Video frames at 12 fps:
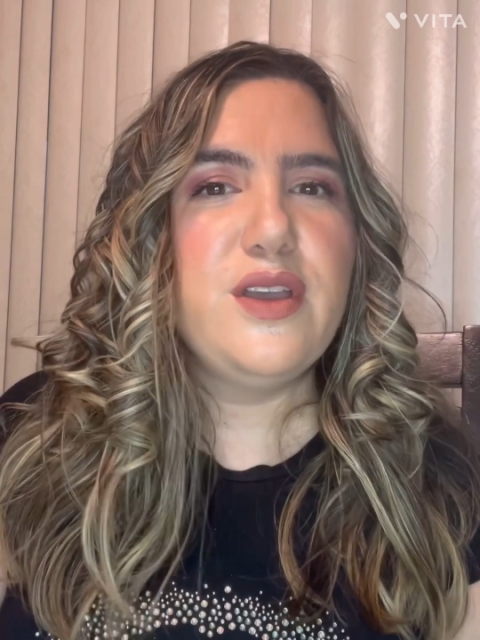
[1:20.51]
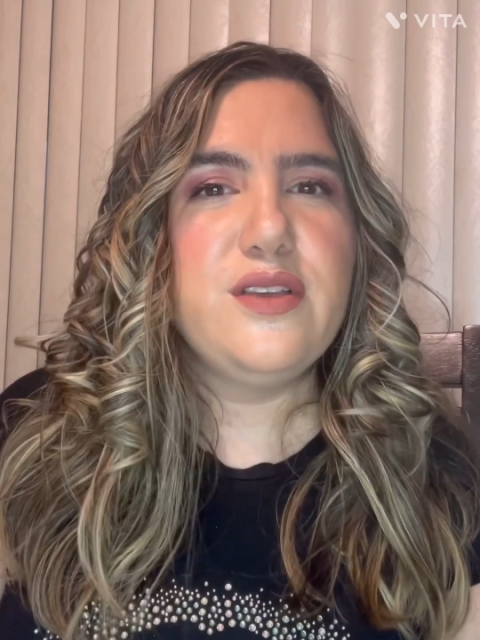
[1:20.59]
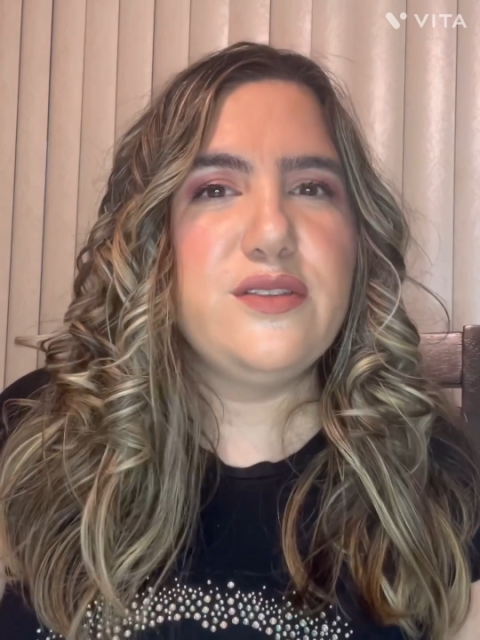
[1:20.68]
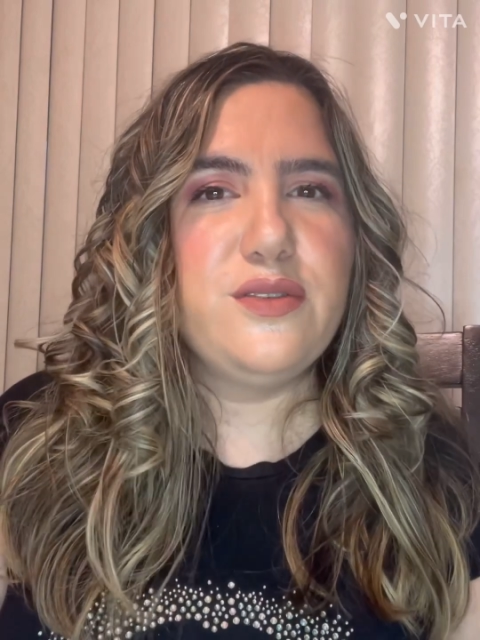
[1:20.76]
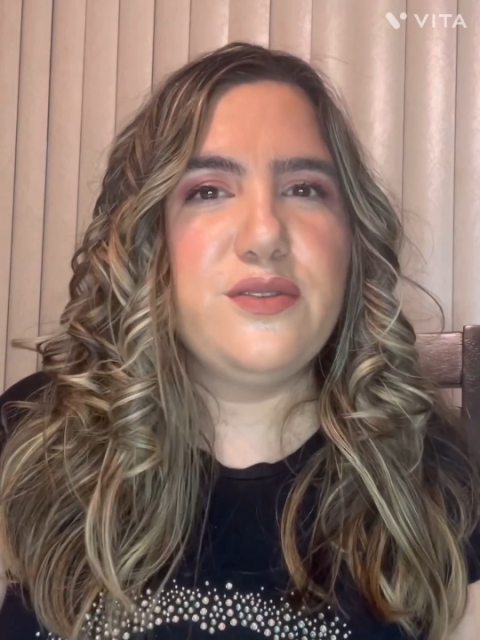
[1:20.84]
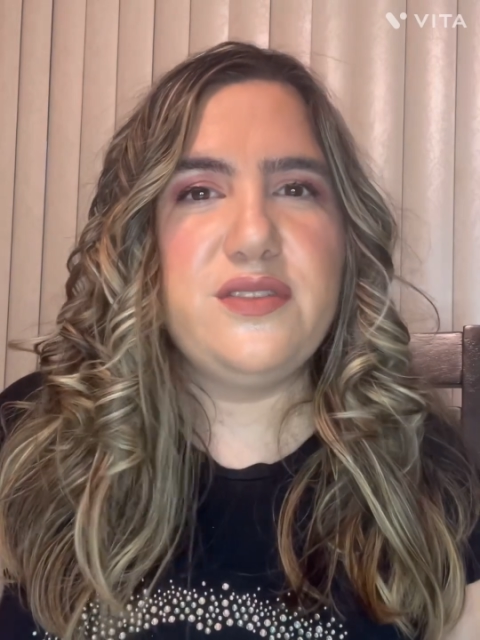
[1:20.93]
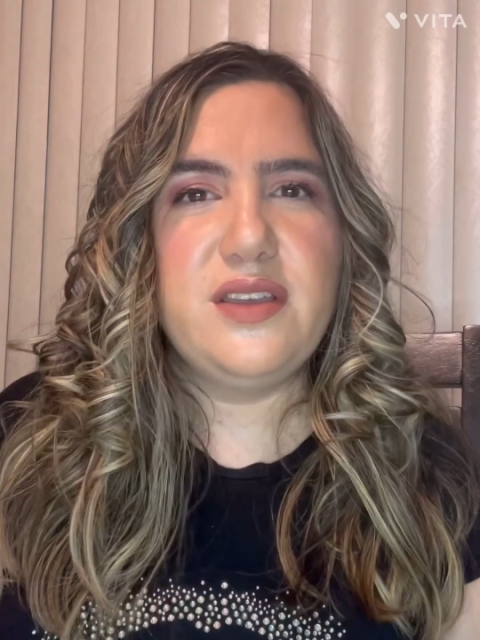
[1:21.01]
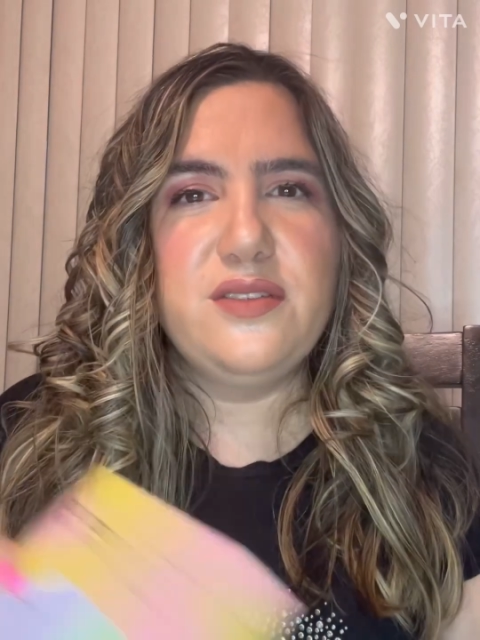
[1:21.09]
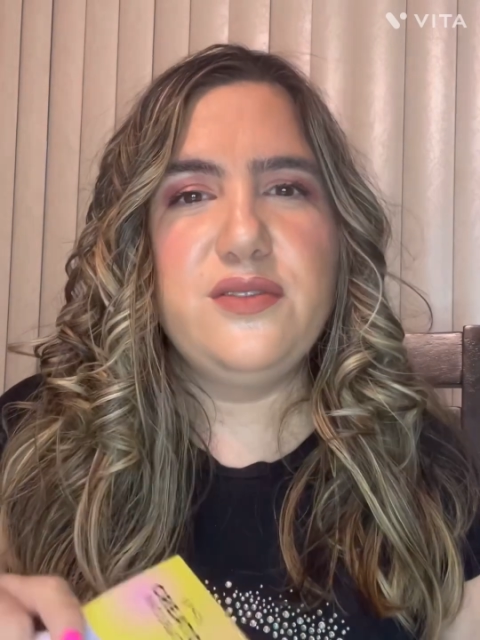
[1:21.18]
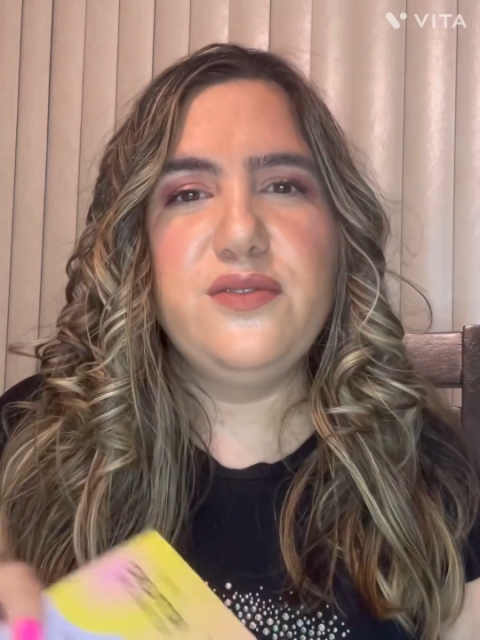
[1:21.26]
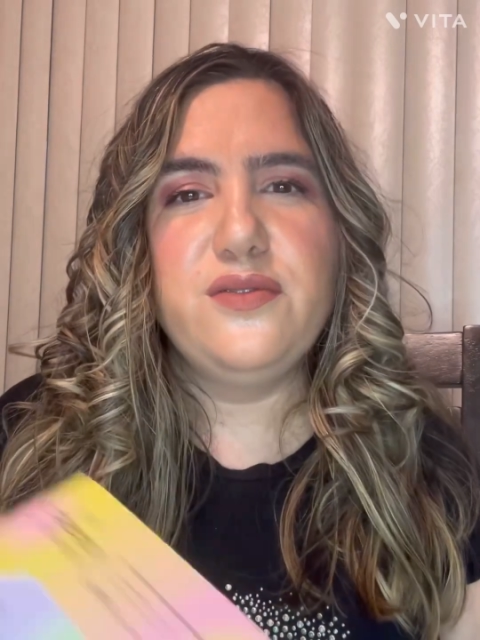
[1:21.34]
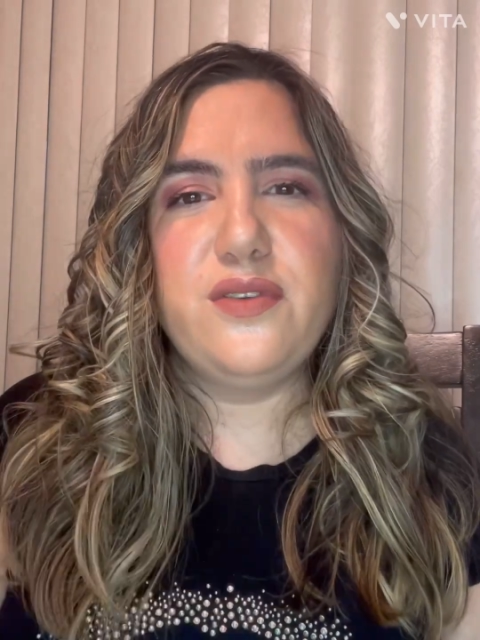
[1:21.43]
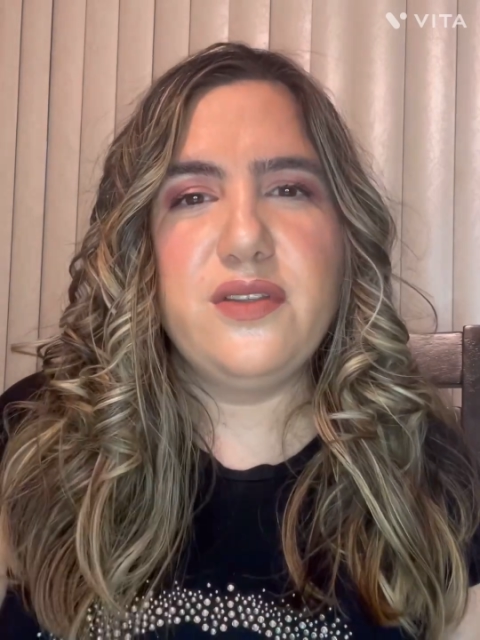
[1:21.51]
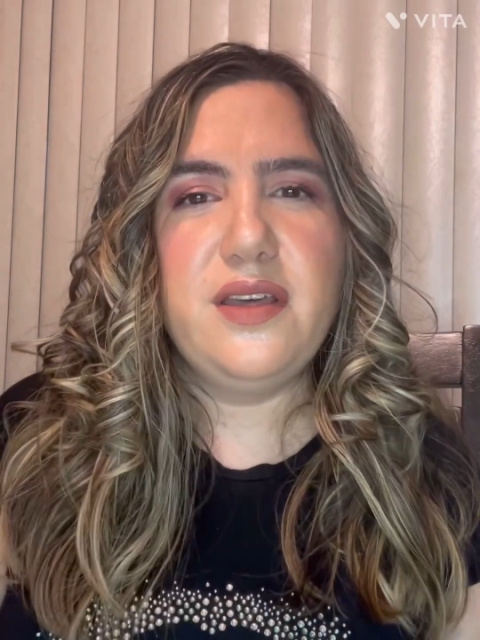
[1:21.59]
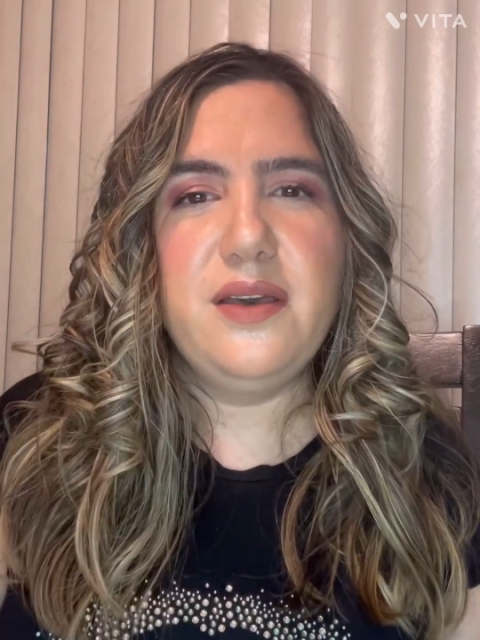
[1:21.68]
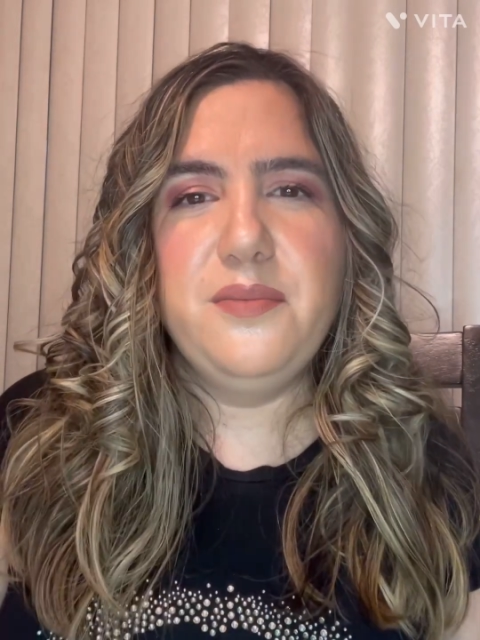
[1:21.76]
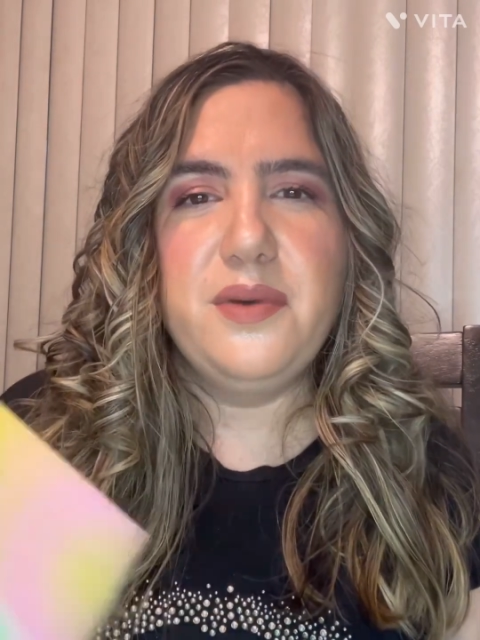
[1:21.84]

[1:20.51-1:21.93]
so stay tuned for that.